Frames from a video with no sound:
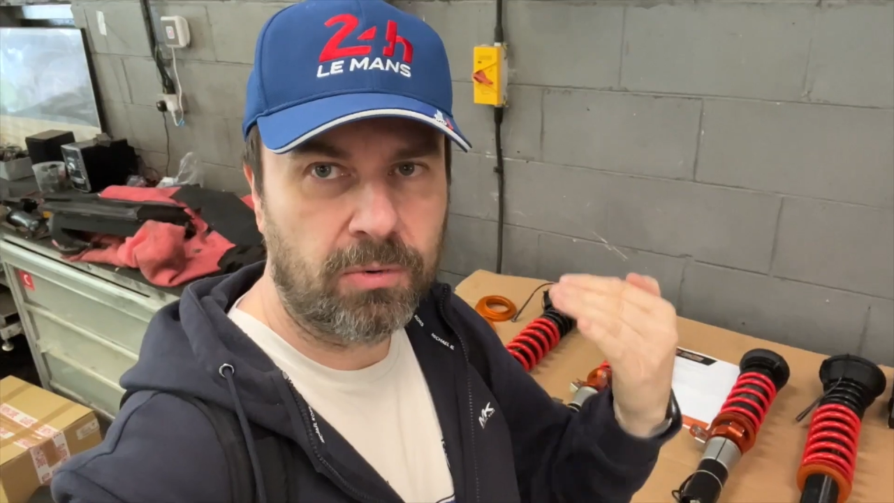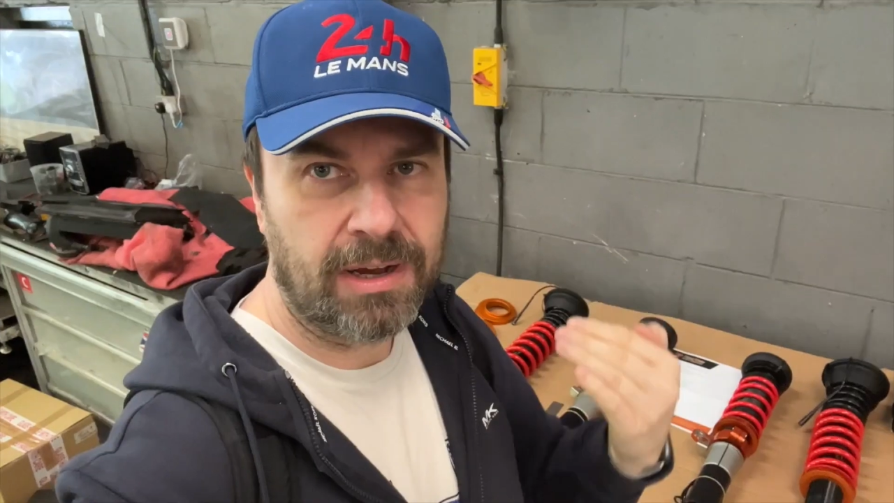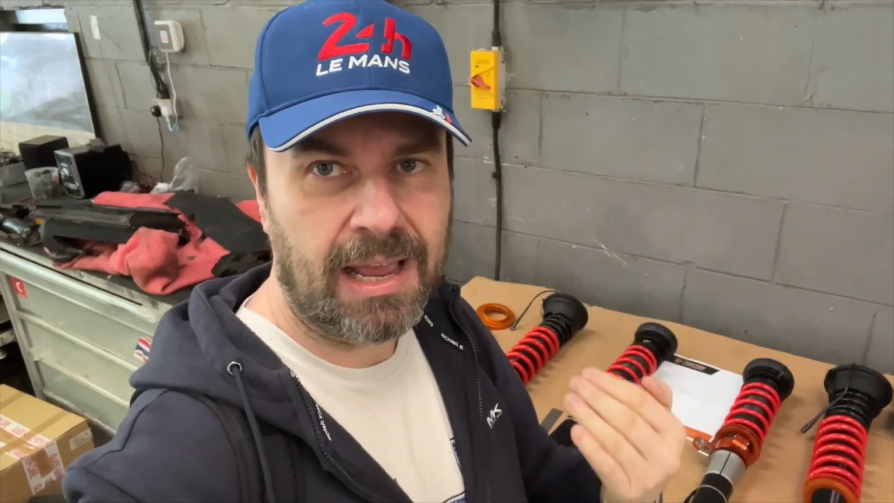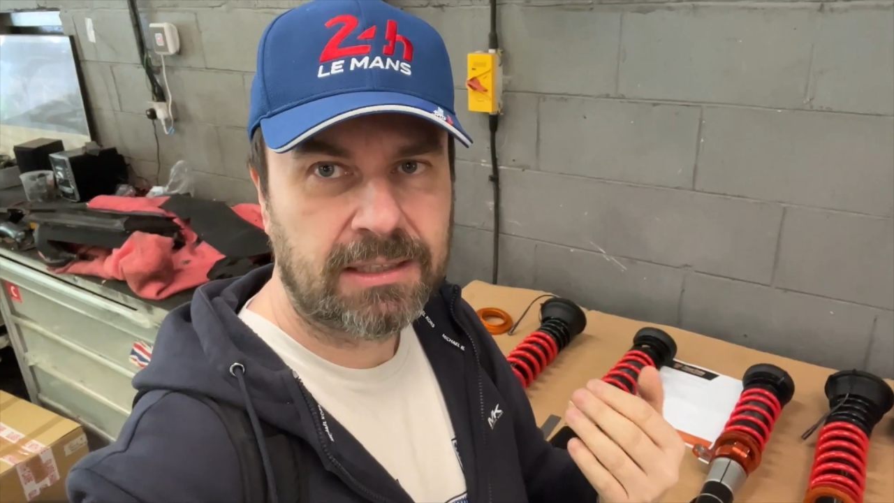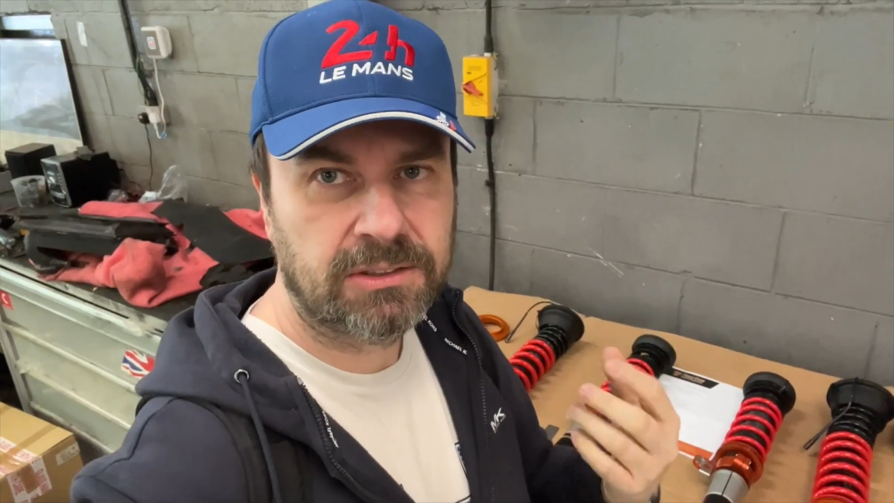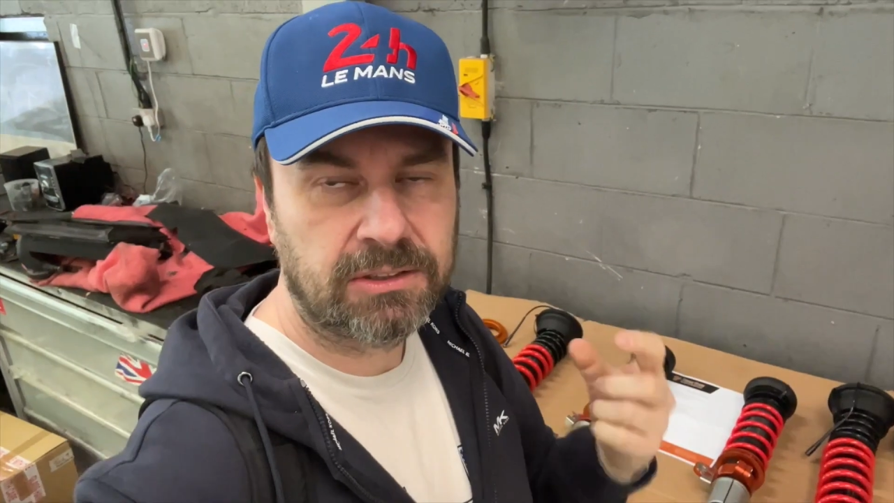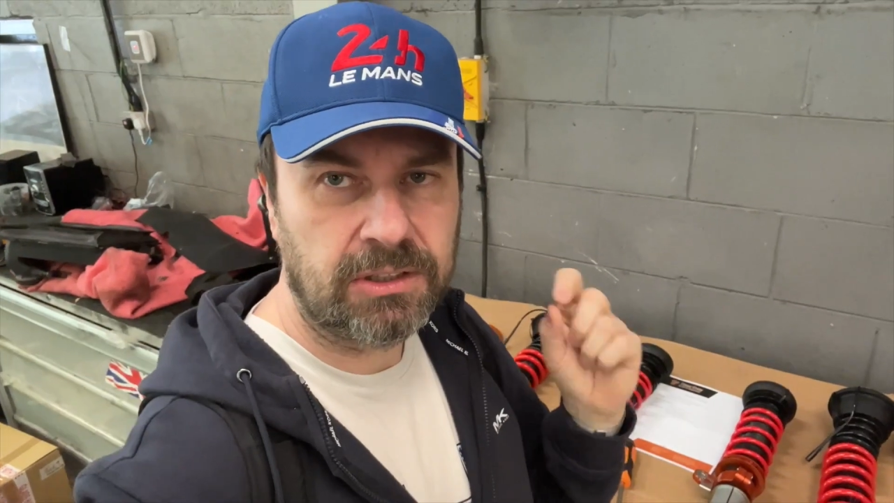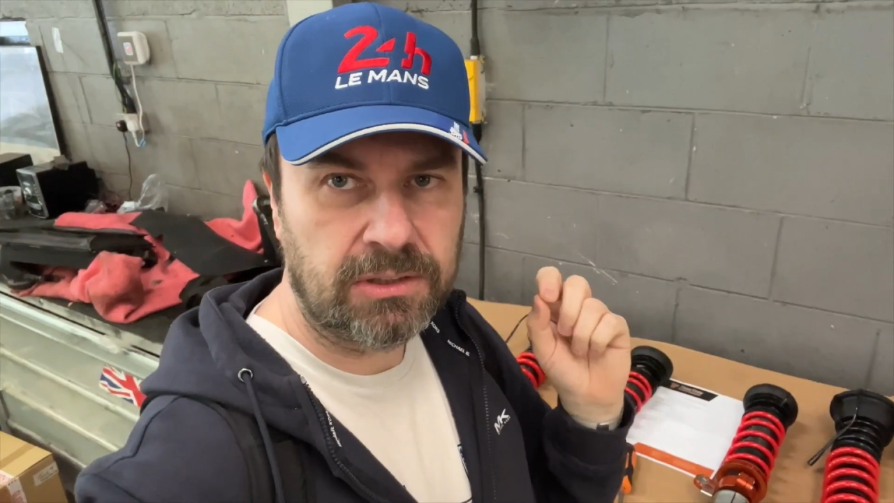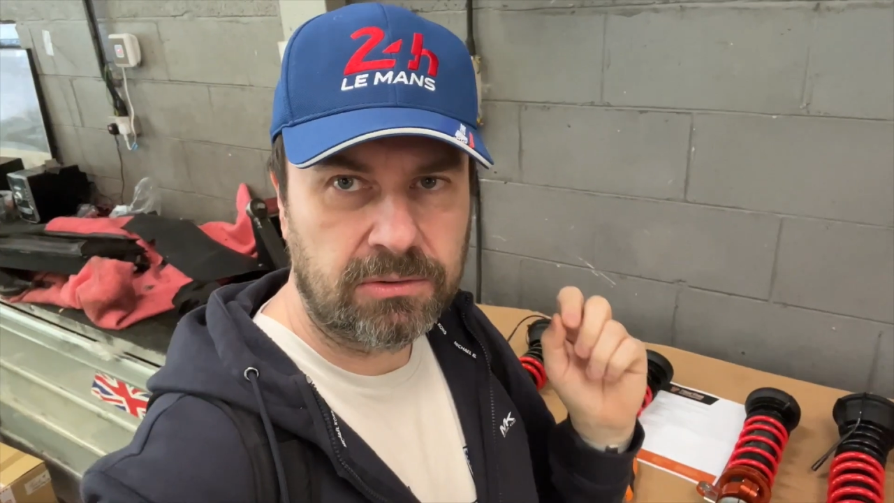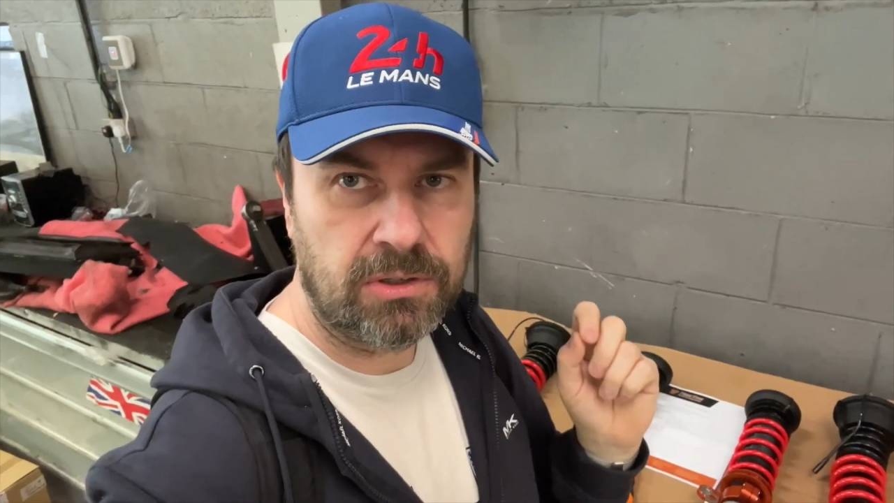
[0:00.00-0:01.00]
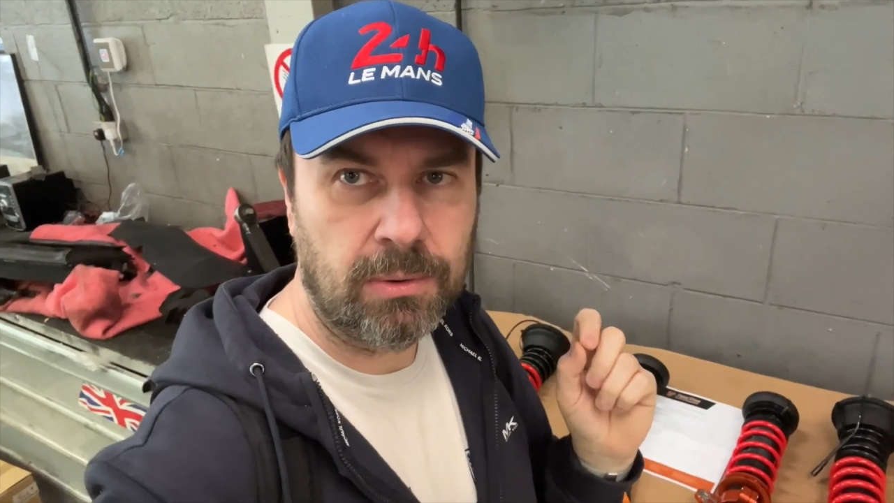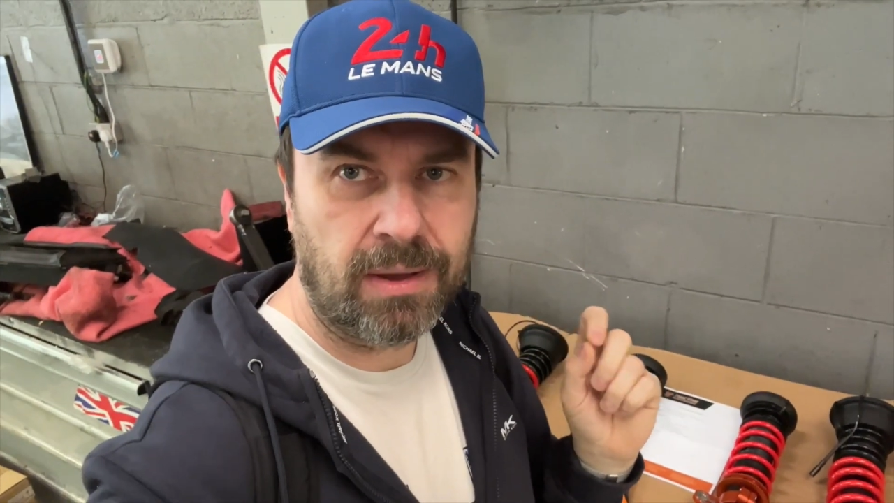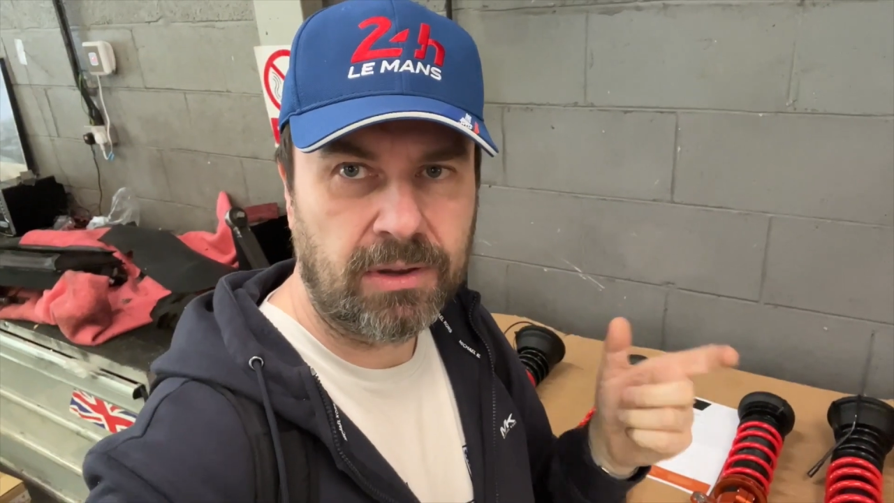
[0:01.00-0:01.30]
relaxed, you have